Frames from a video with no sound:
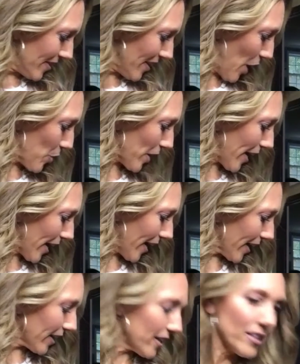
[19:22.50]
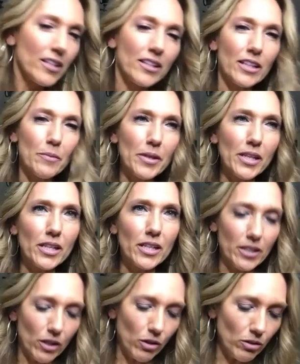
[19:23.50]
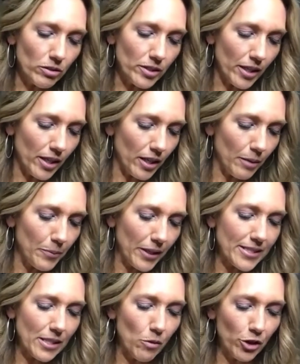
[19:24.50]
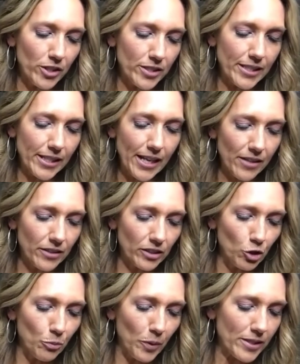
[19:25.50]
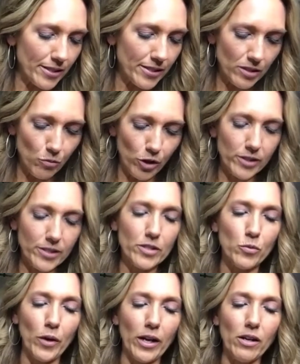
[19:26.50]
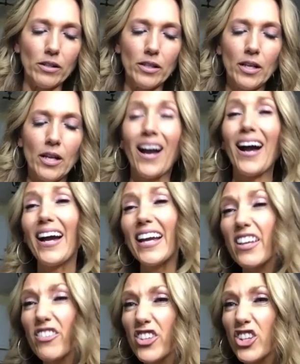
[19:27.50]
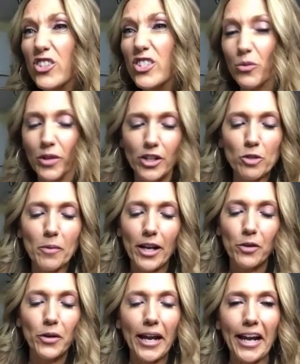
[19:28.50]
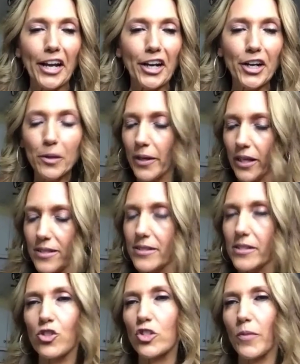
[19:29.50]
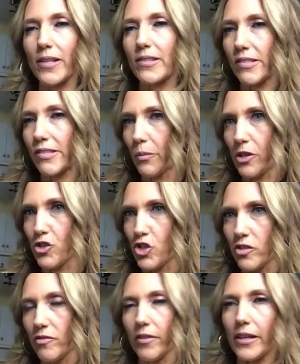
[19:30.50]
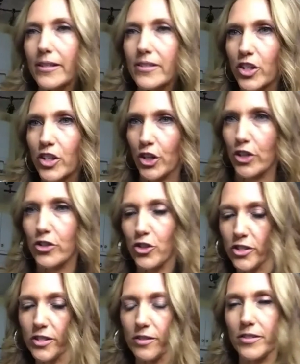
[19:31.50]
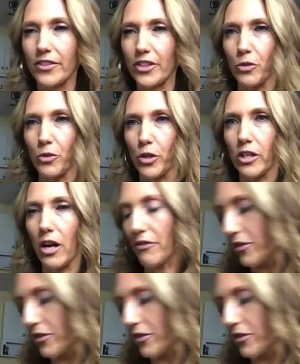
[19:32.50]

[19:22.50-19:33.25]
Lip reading: Okay, let me hold up, because I want you to see how the looping system works as well. I even use it when I do my own hair, because it just makes it so much easier just to sit there and work off of